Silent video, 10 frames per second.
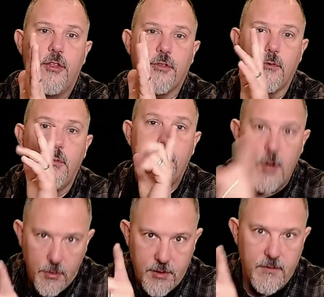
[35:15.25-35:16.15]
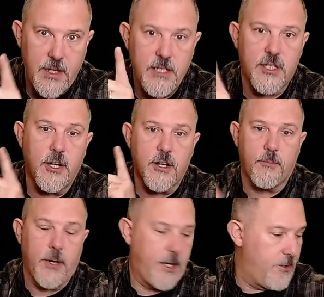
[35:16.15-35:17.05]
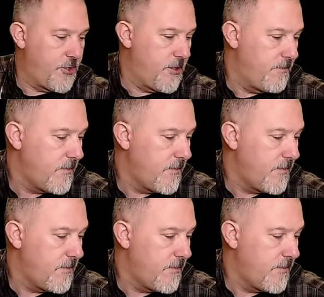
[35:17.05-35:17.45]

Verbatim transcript: through both of these circuit breakers?